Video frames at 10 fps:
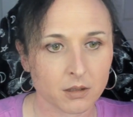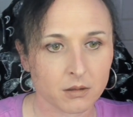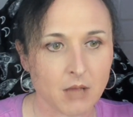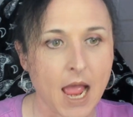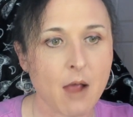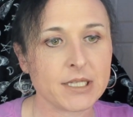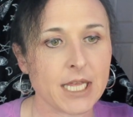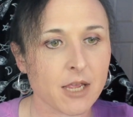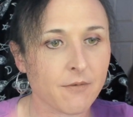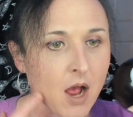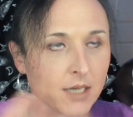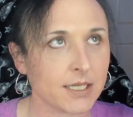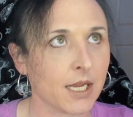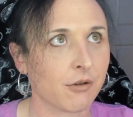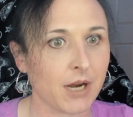I always think of
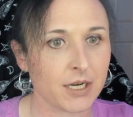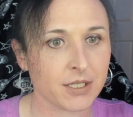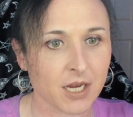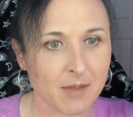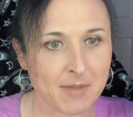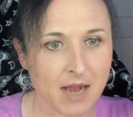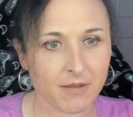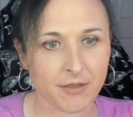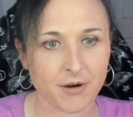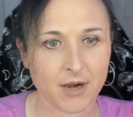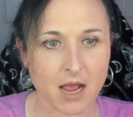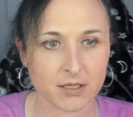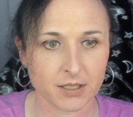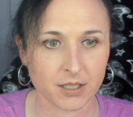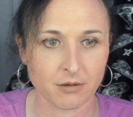content creation coming out of the third
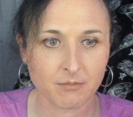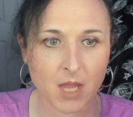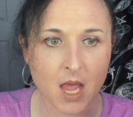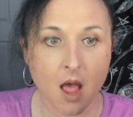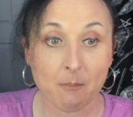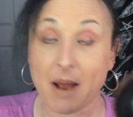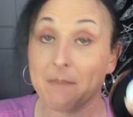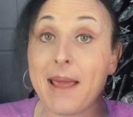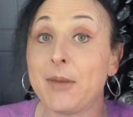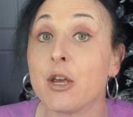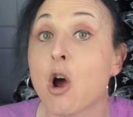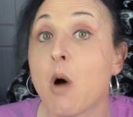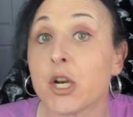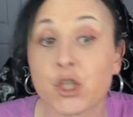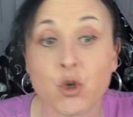house too. But maybe you go
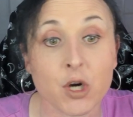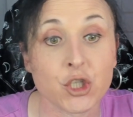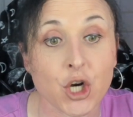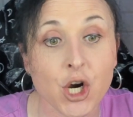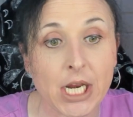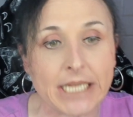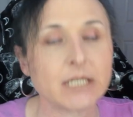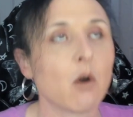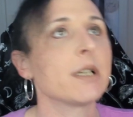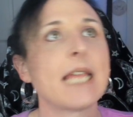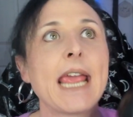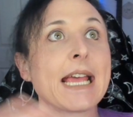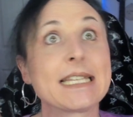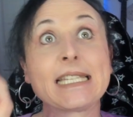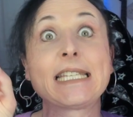on short journeys or take a
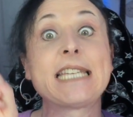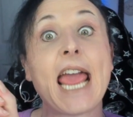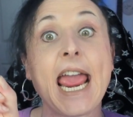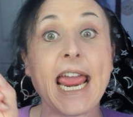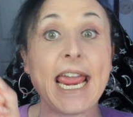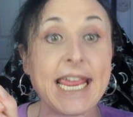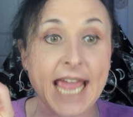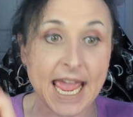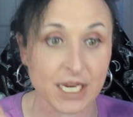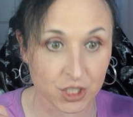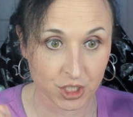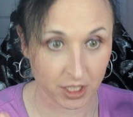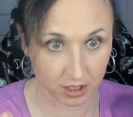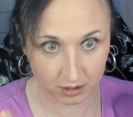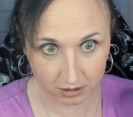
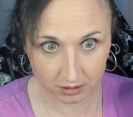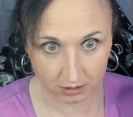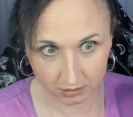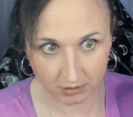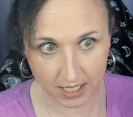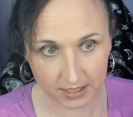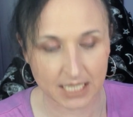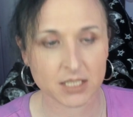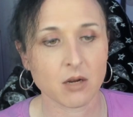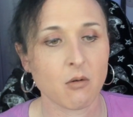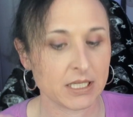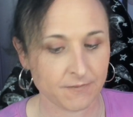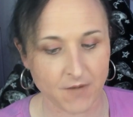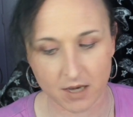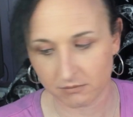staycation, right? That's always
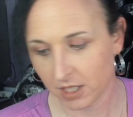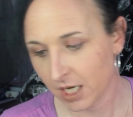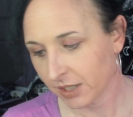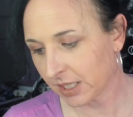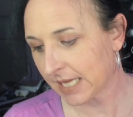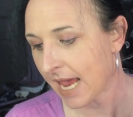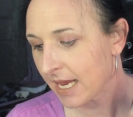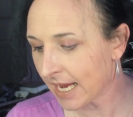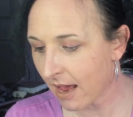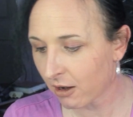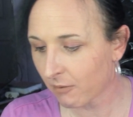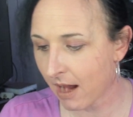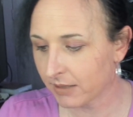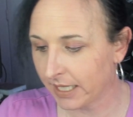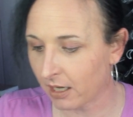fun. Just hanging out
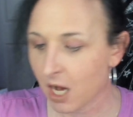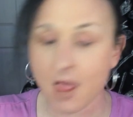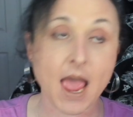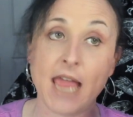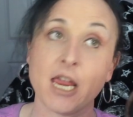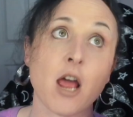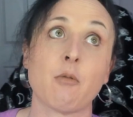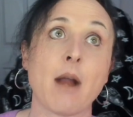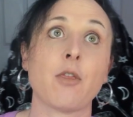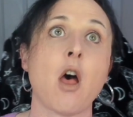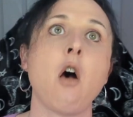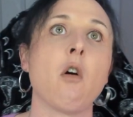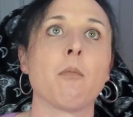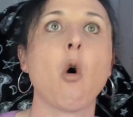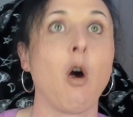around here, hanging out around the
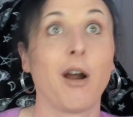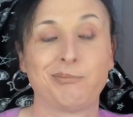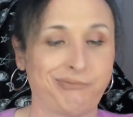home, or